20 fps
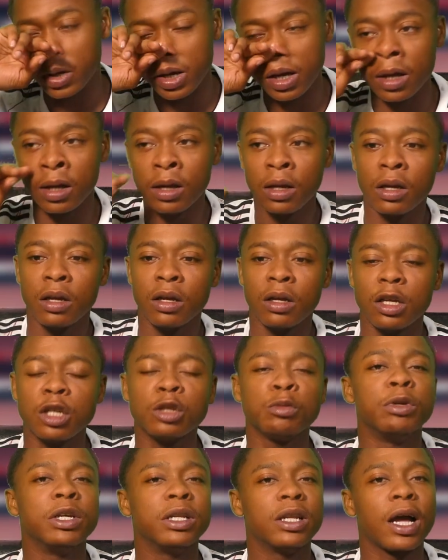where
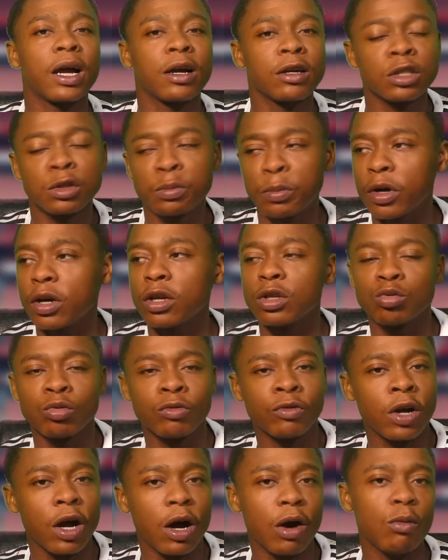it's been like a Spurs
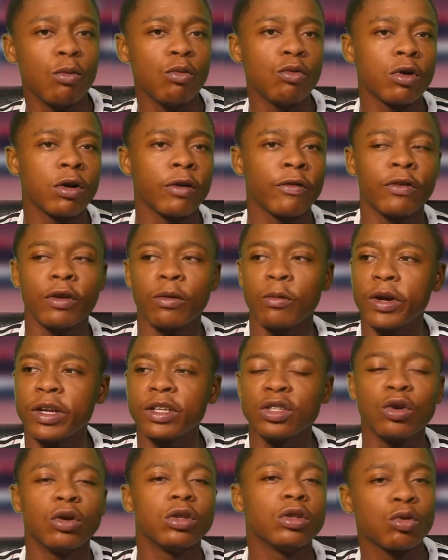with Kyle Walker thing, where
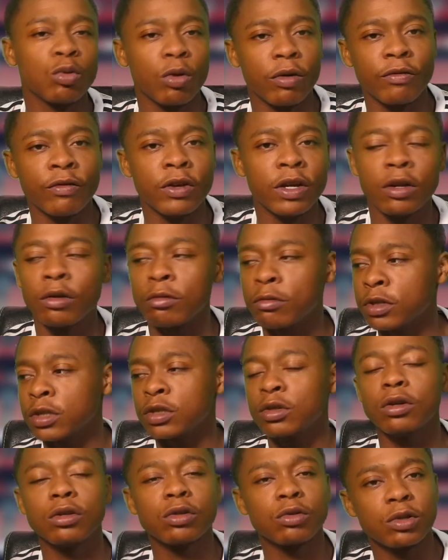he's gone to a Villa or
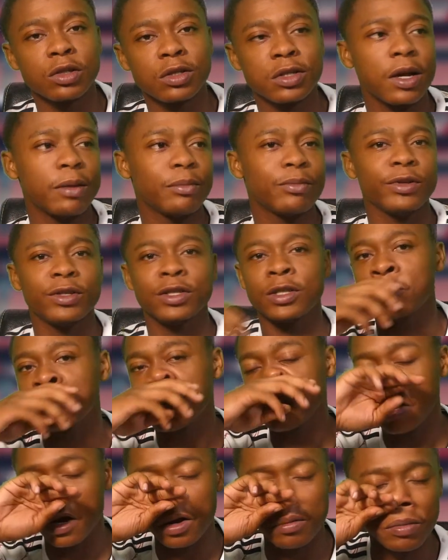he's gone to a Championship
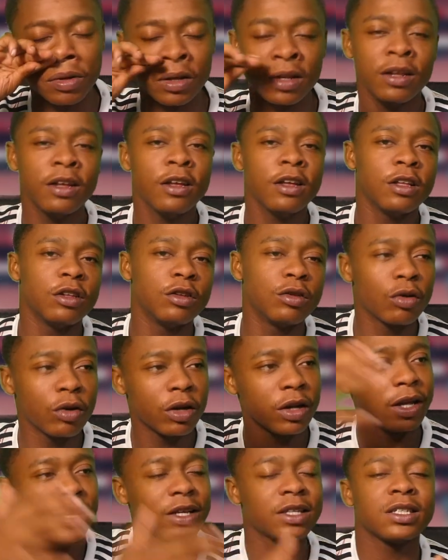club and, you know,
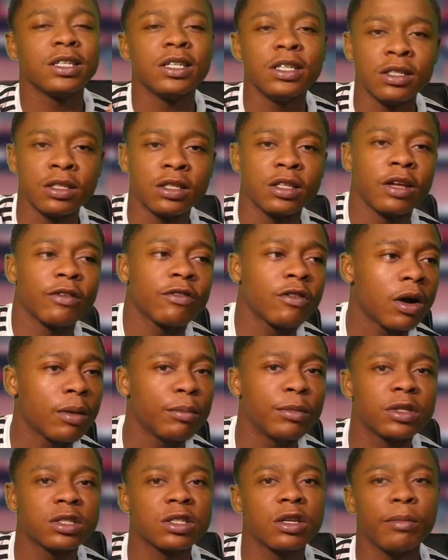the next season they've
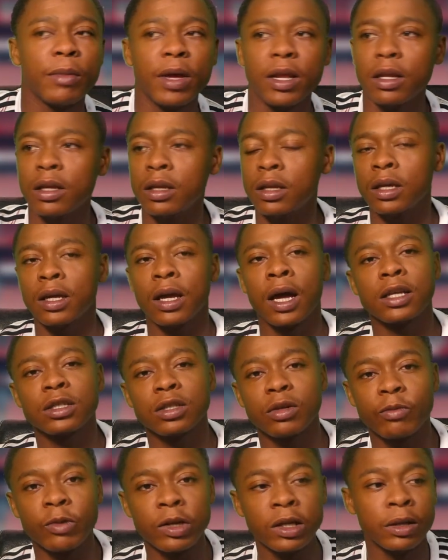come and cemented it. It
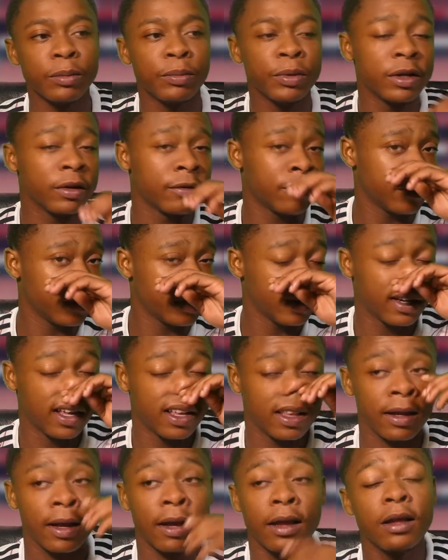hasn't really been a thing
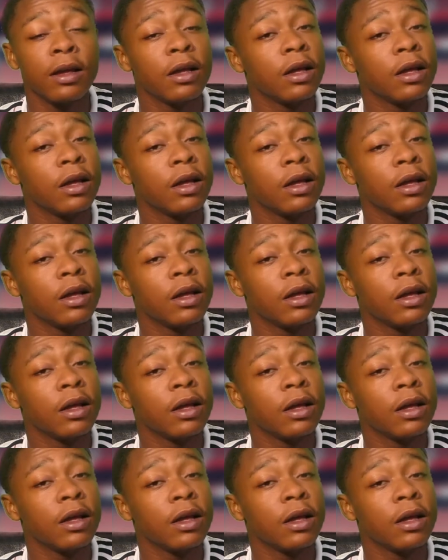like that.